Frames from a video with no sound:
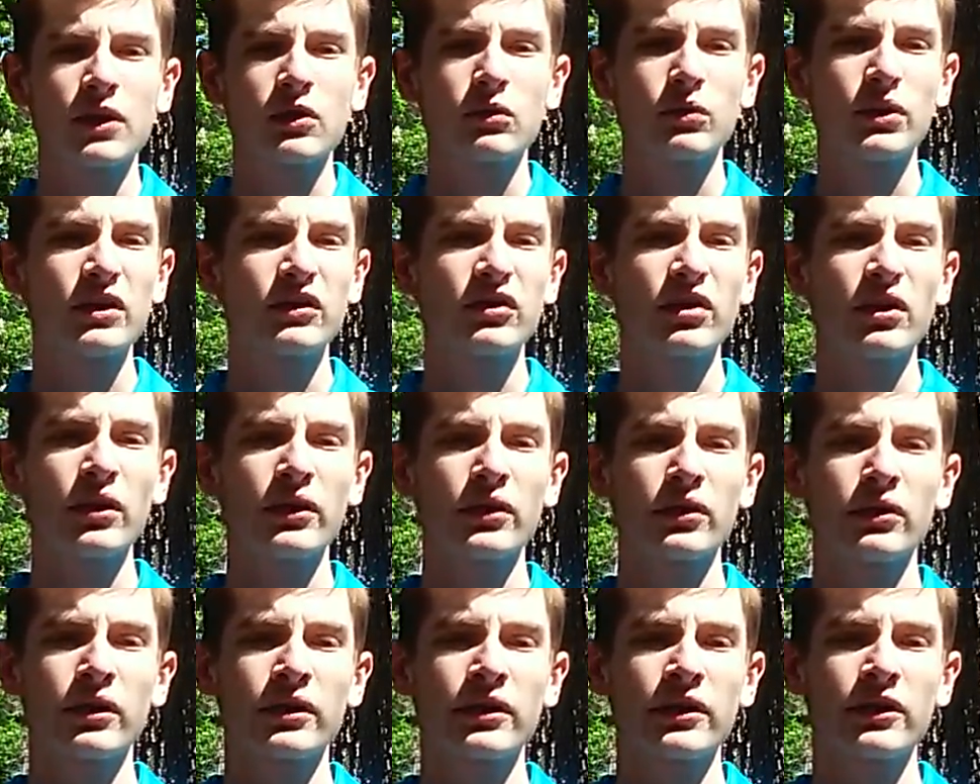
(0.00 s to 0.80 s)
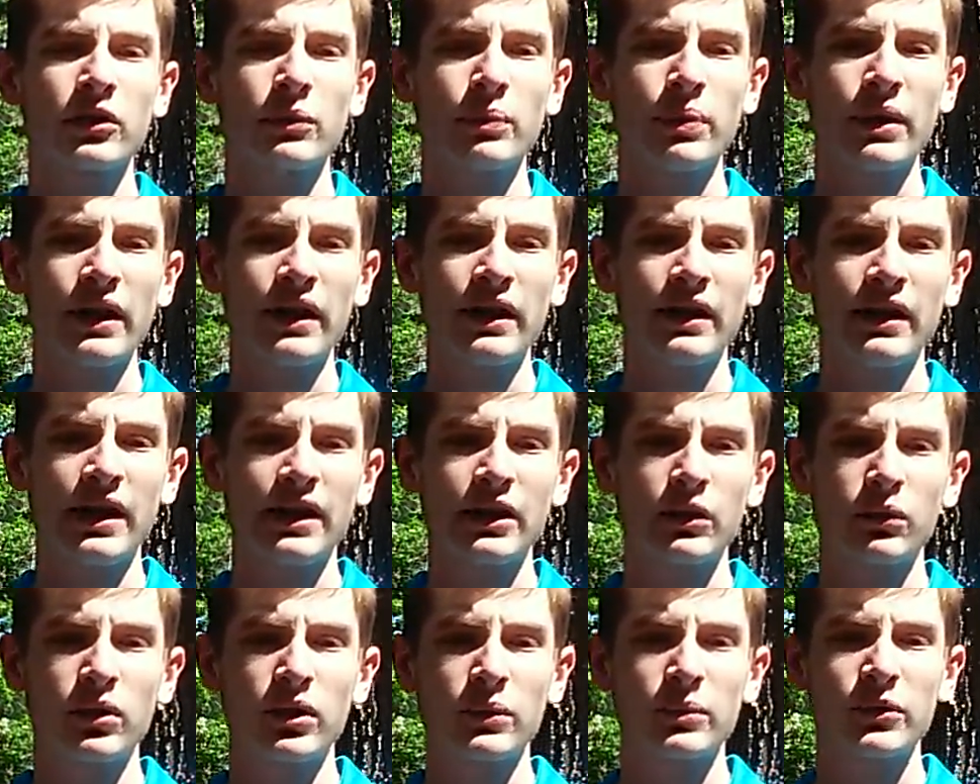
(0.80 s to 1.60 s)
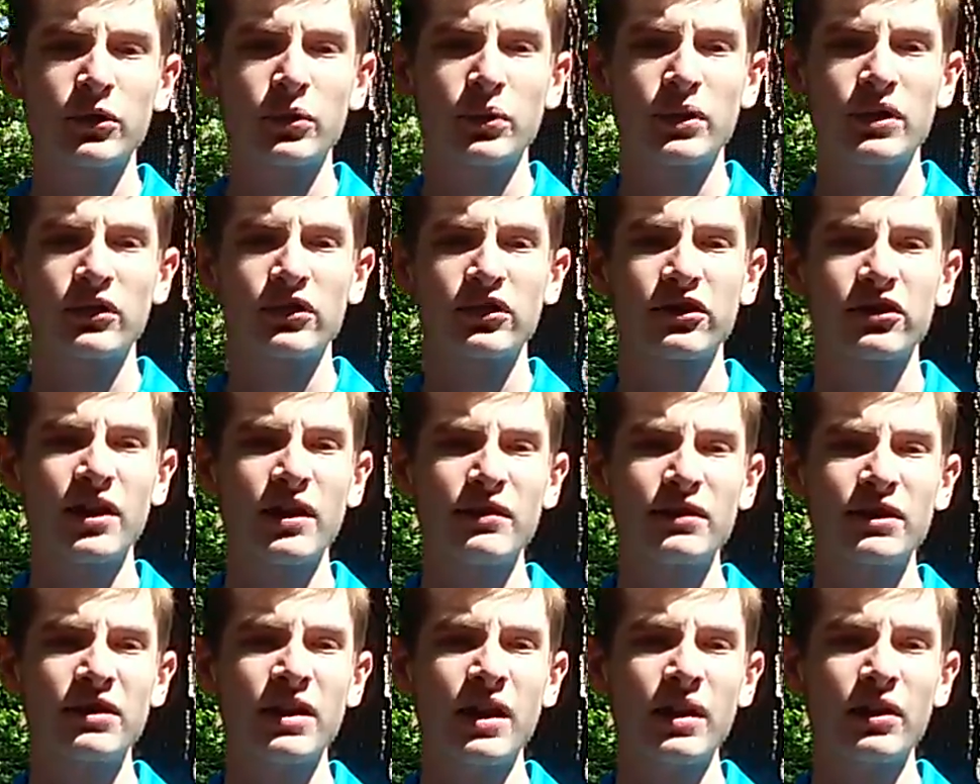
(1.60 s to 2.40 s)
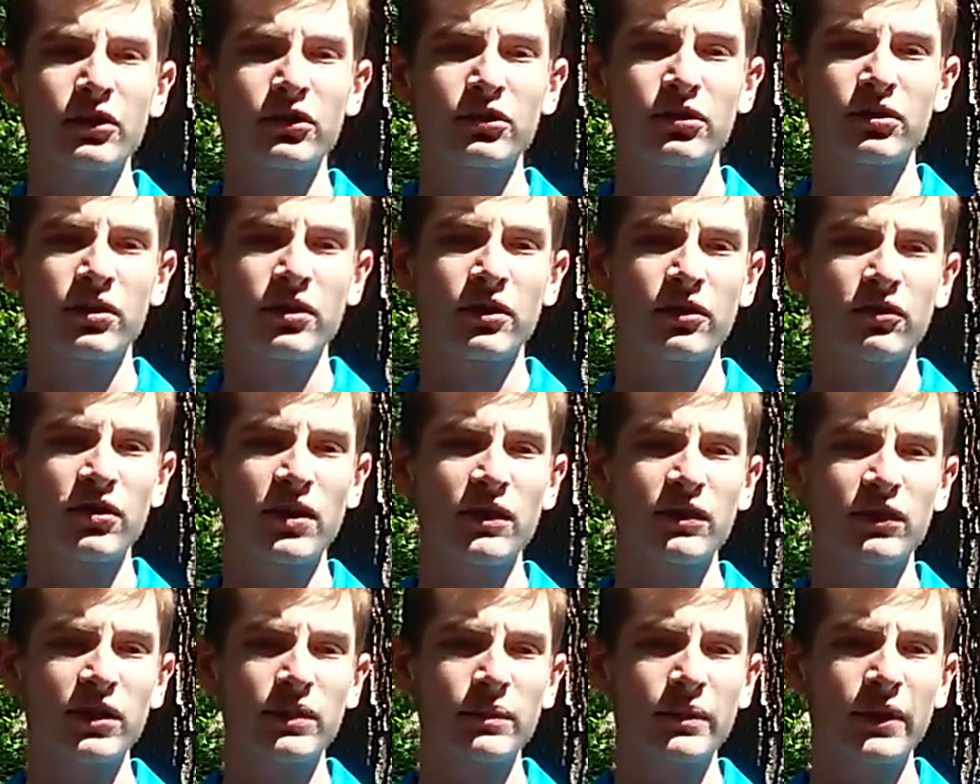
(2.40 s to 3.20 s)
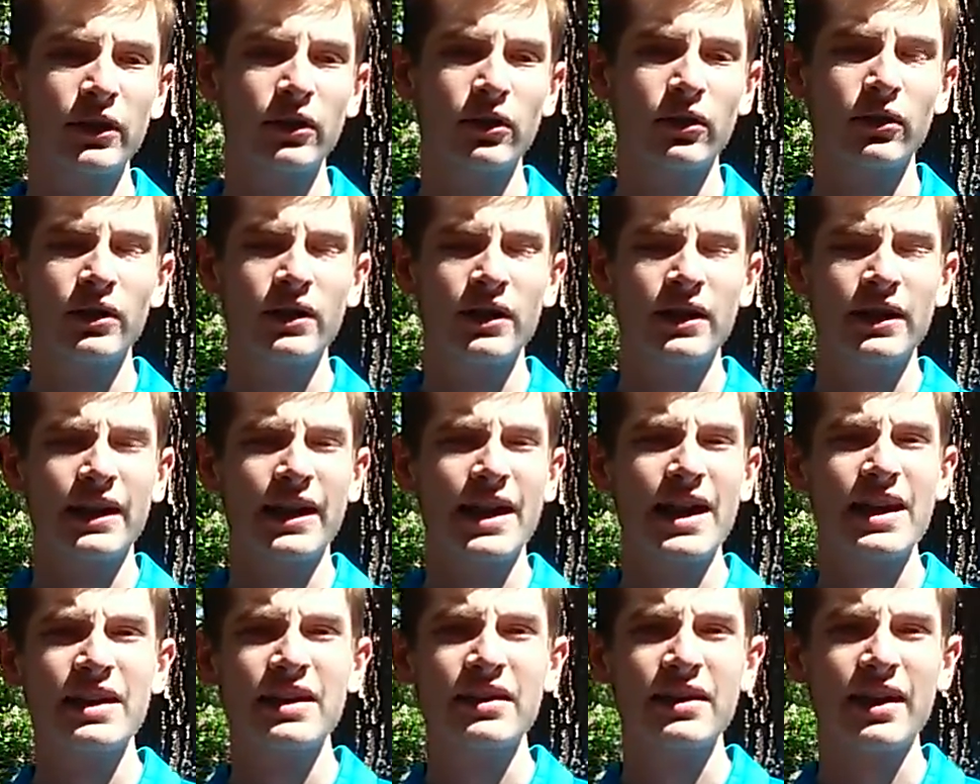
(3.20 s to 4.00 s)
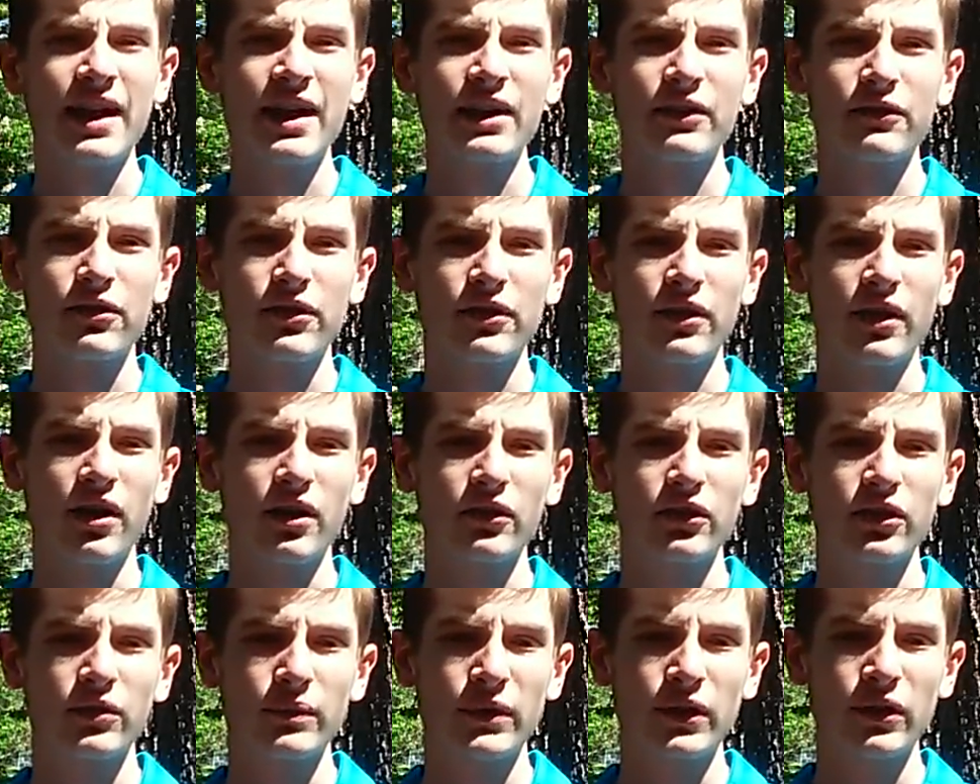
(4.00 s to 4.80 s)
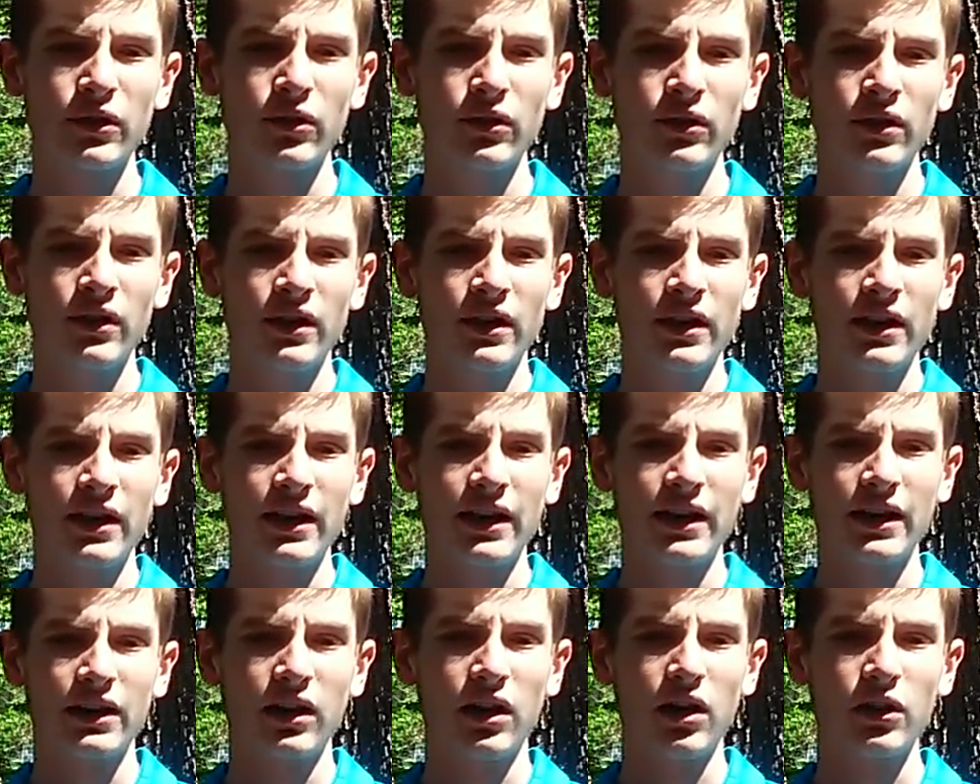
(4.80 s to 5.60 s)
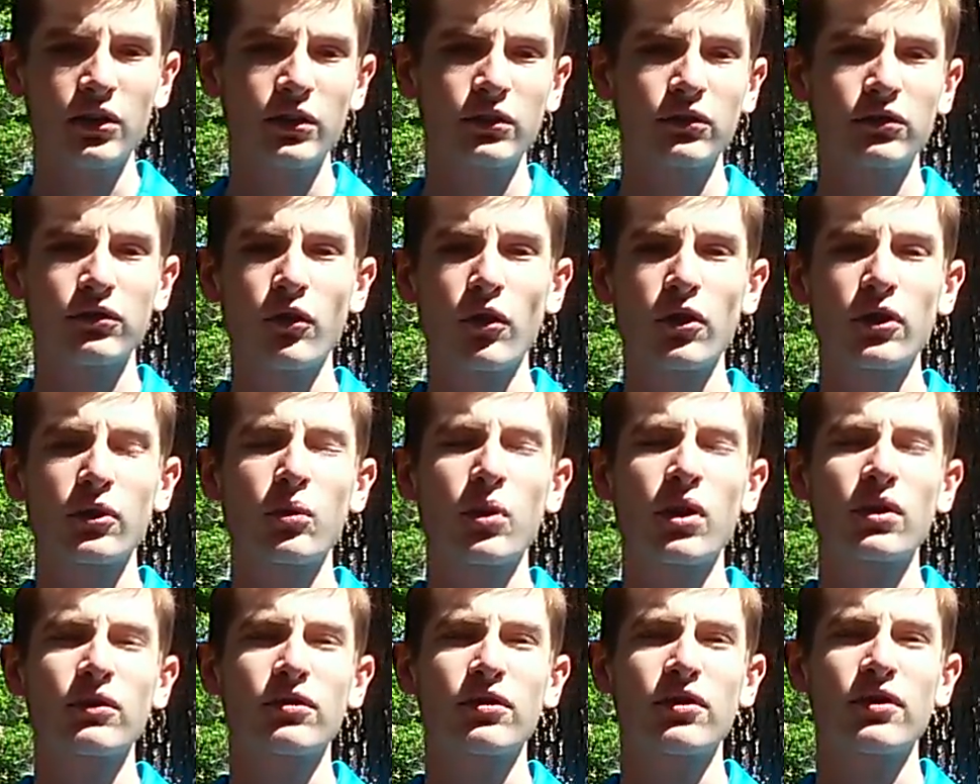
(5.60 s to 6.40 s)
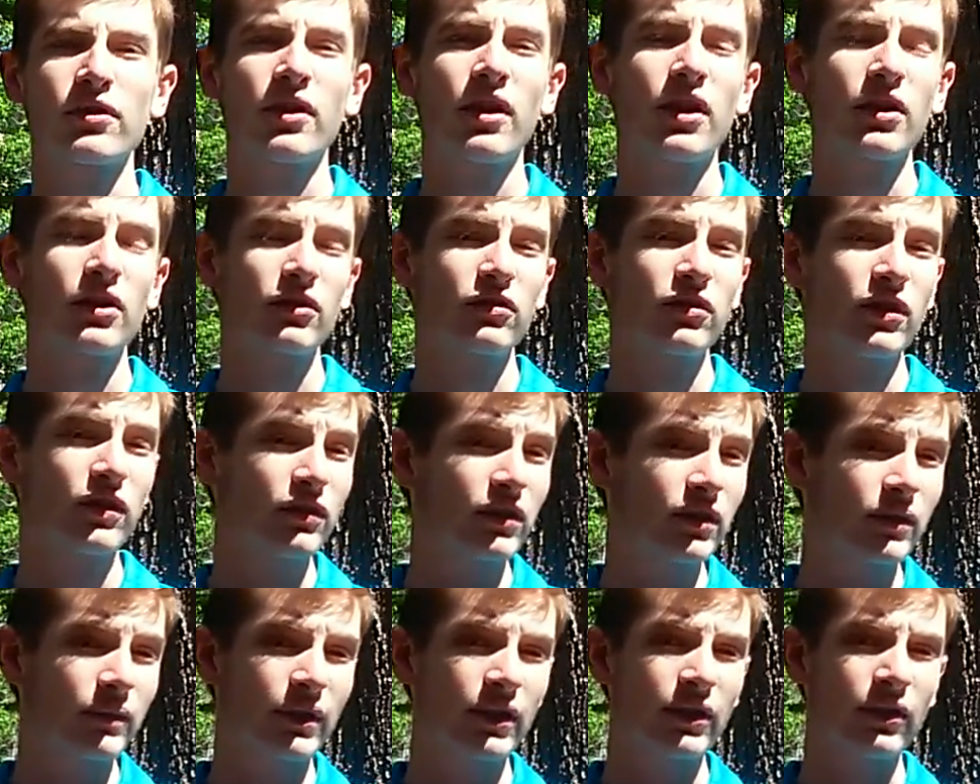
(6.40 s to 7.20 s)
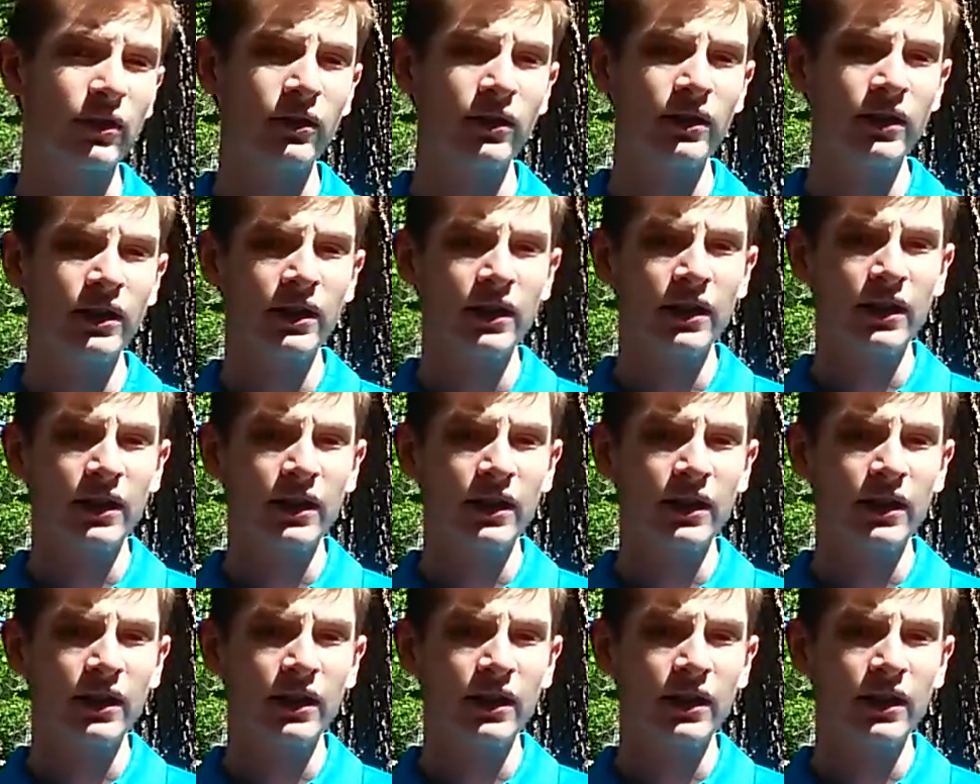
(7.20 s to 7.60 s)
Retail, you're looking to pay anywhere between $7 for the 50 ml, $89 for the 100 ml, and $141 for the 150 ml.